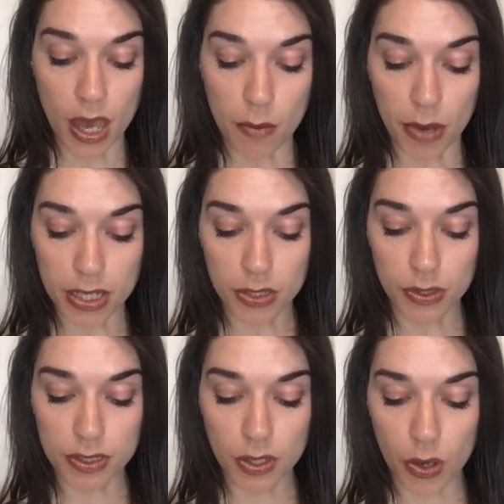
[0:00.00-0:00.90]
By
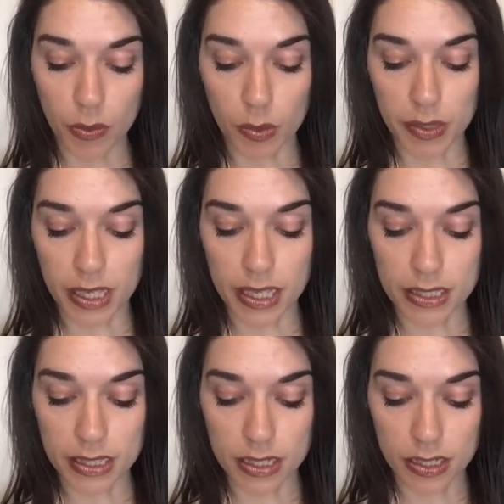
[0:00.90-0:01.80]
doing so, it will be
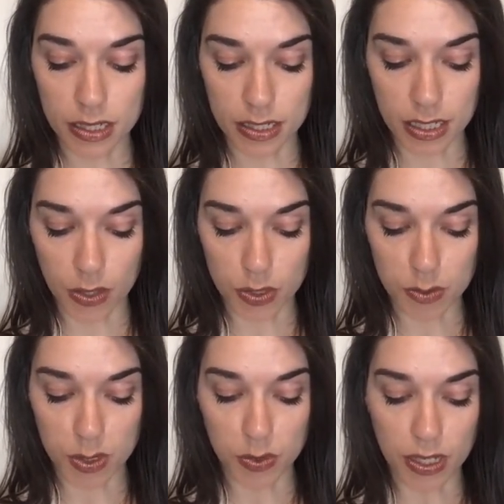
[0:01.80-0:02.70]
easy to distinguish
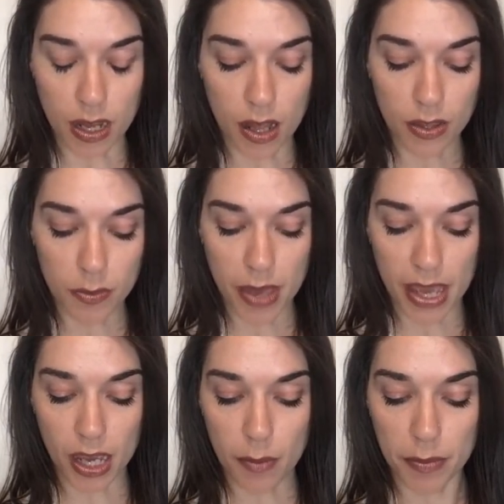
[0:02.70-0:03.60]
between all the
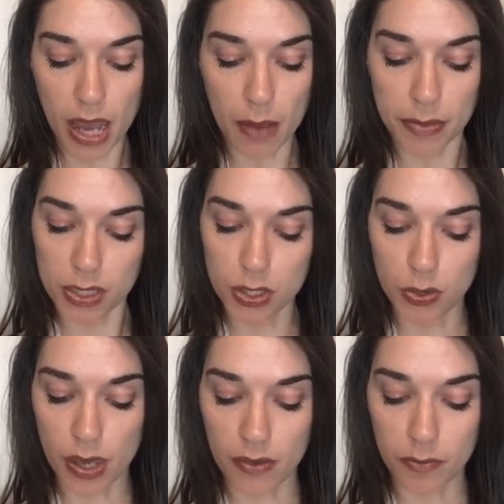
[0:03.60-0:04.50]
backup copies you
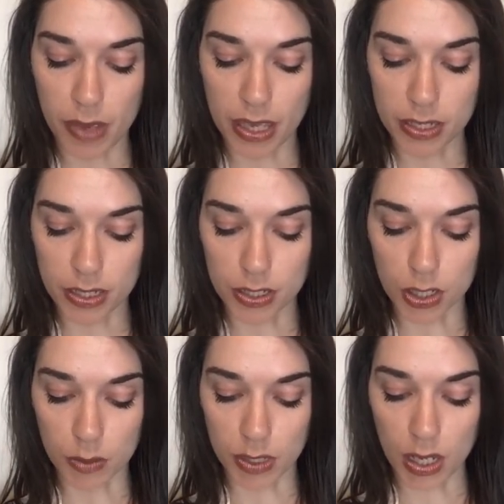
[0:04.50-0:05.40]
have made to
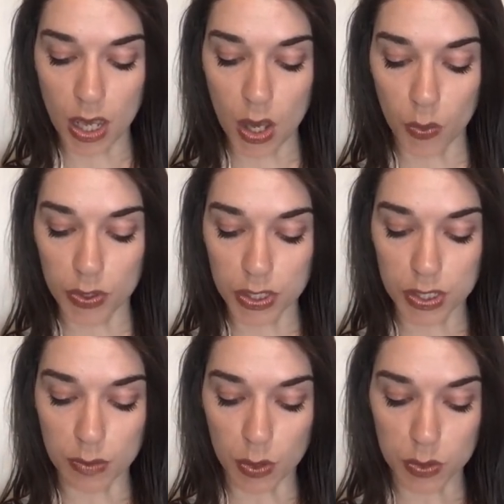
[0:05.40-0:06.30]
determine which is
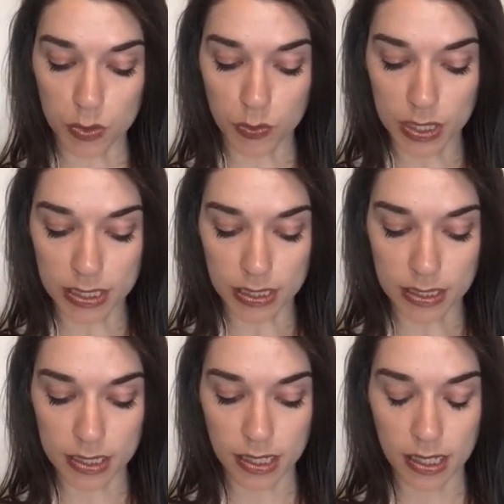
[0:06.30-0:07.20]
the most recent.